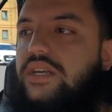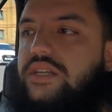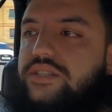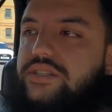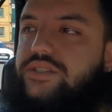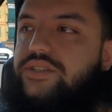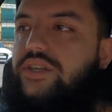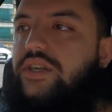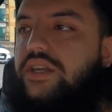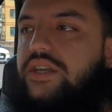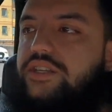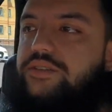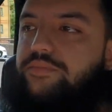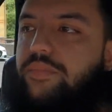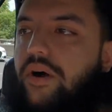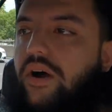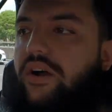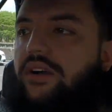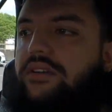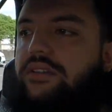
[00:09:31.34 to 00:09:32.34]
It's
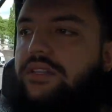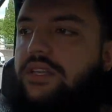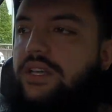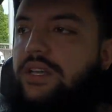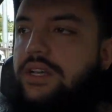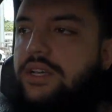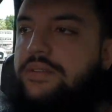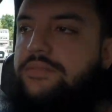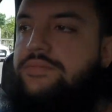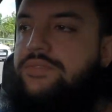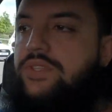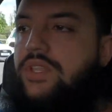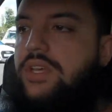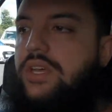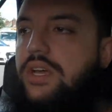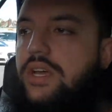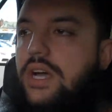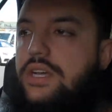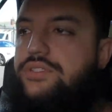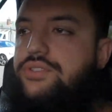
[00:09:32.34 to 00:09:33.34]
parked, and
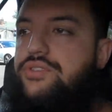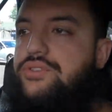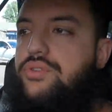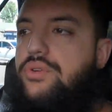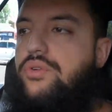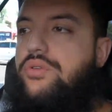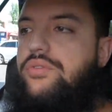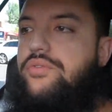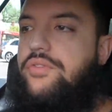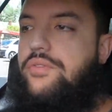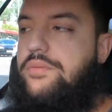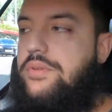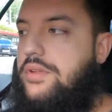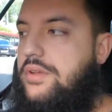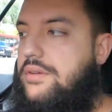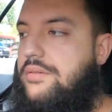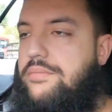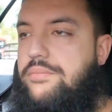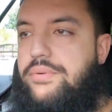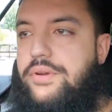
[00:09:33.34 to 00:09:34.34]
as you saw from
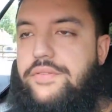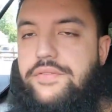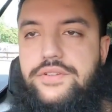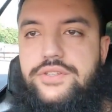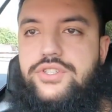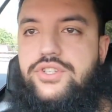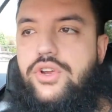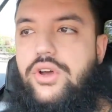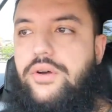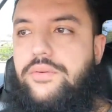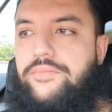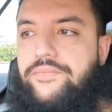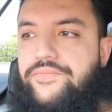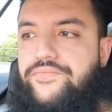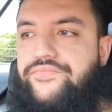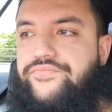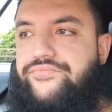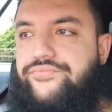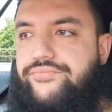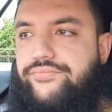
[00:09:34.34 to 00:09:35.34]
the previous shot,
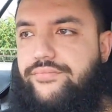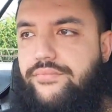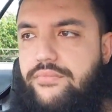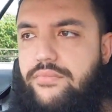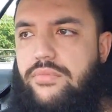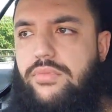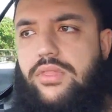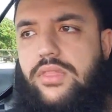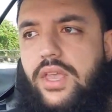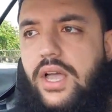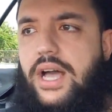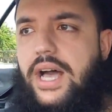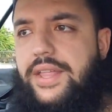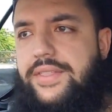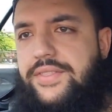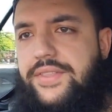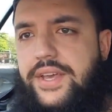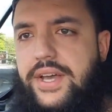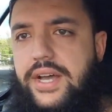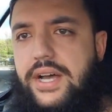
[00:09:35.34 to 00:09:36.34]

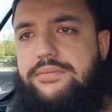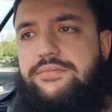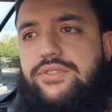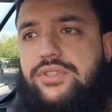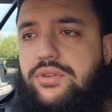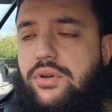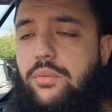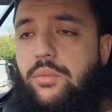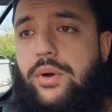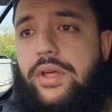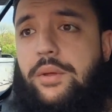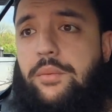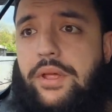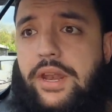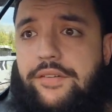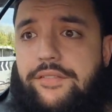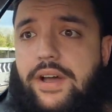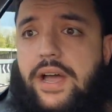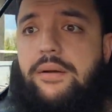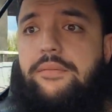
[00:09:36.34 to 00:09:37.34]
and
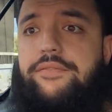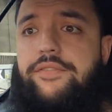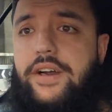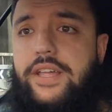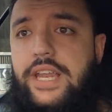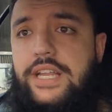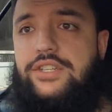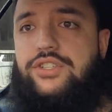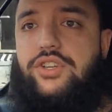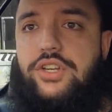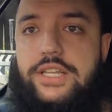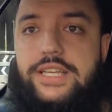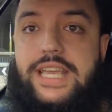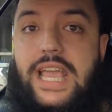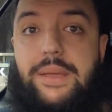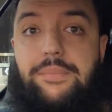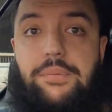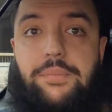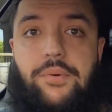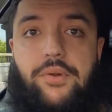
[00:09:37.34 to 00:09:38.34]
whenever I'm financially
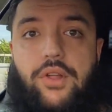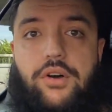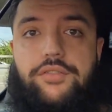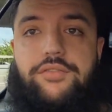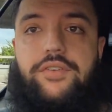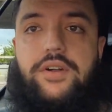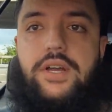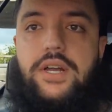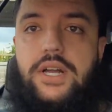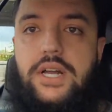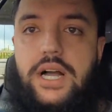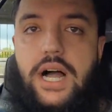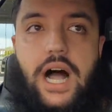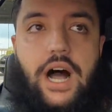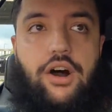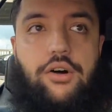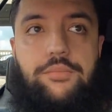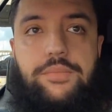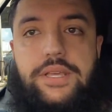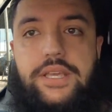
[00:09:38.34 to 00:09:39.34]
capable of,
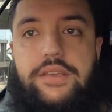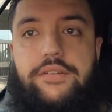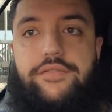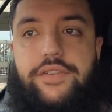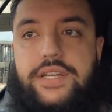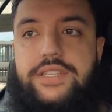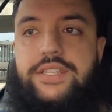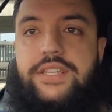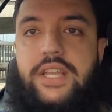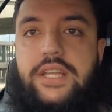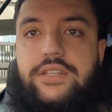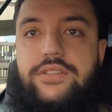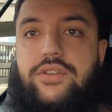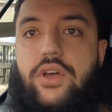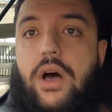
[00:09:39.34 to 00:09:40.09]
I'll be fixing it.